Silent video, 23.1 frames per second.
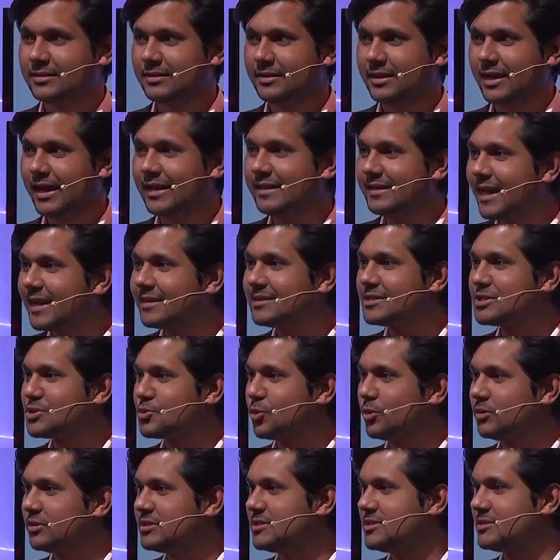And that is
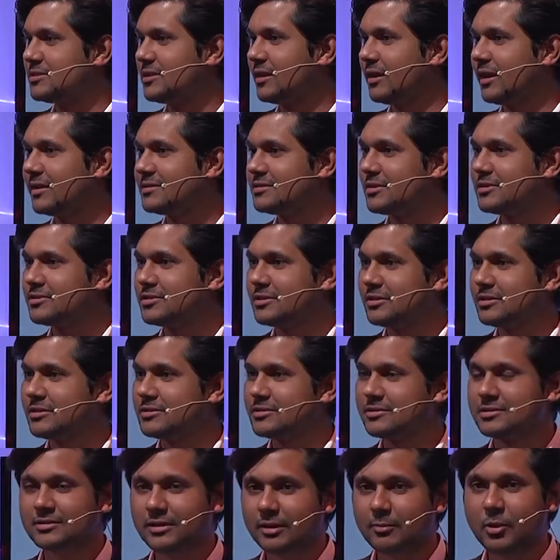what digitalization is
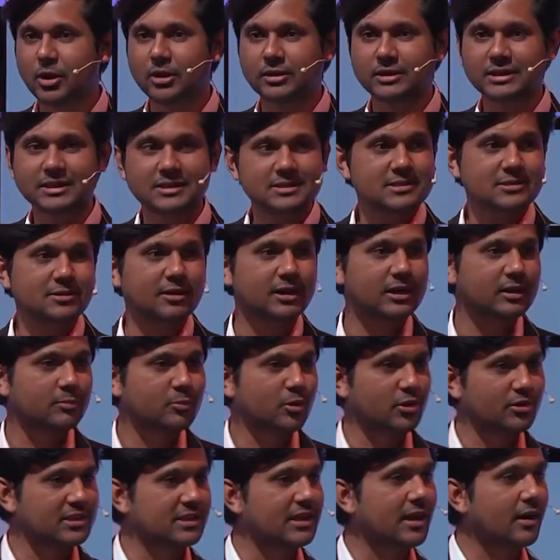about. It is not
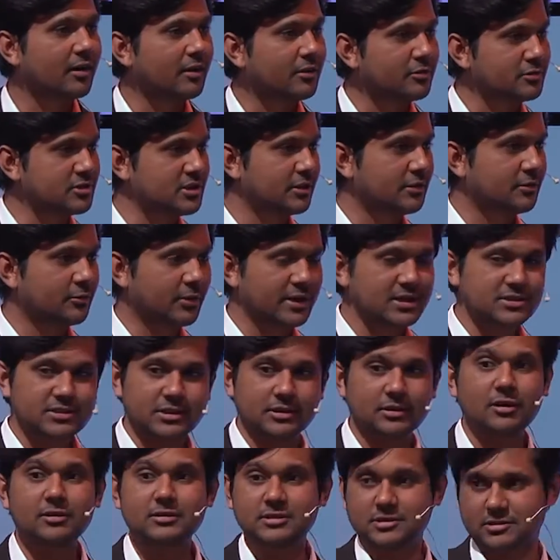about the younger generation,
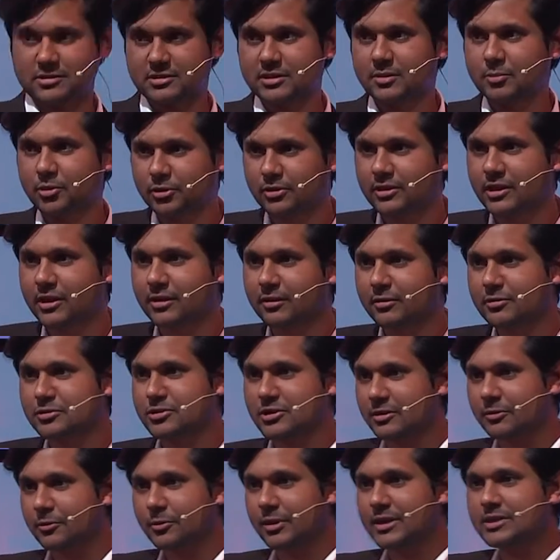not just about the younger
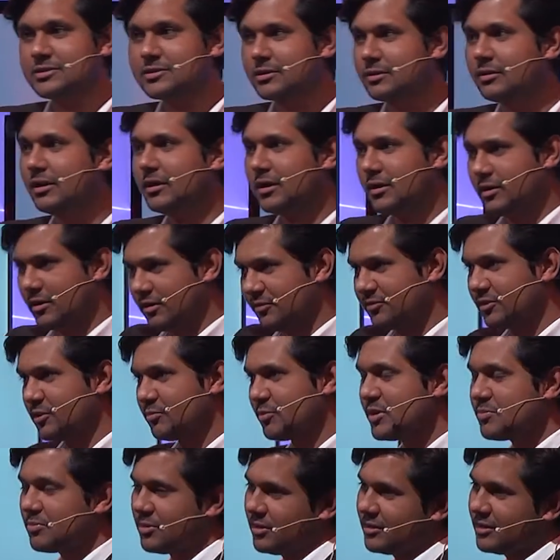generation of the
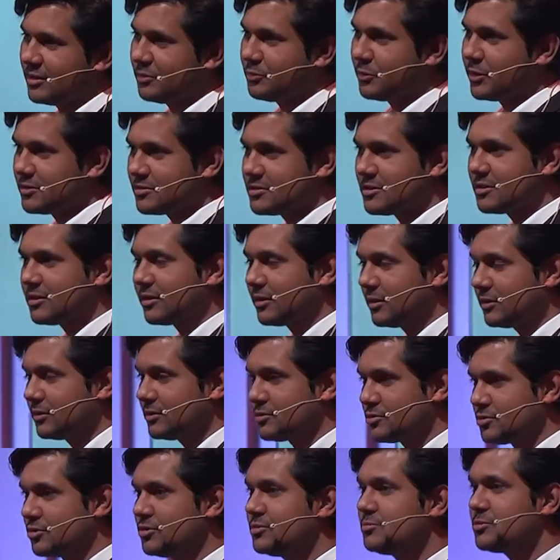people that we are sitting in
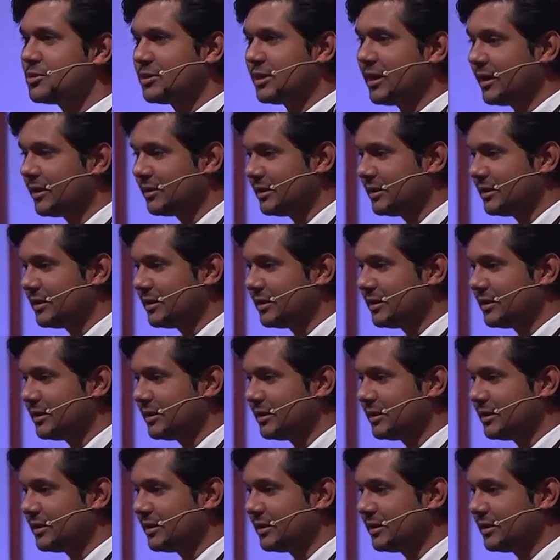this room today.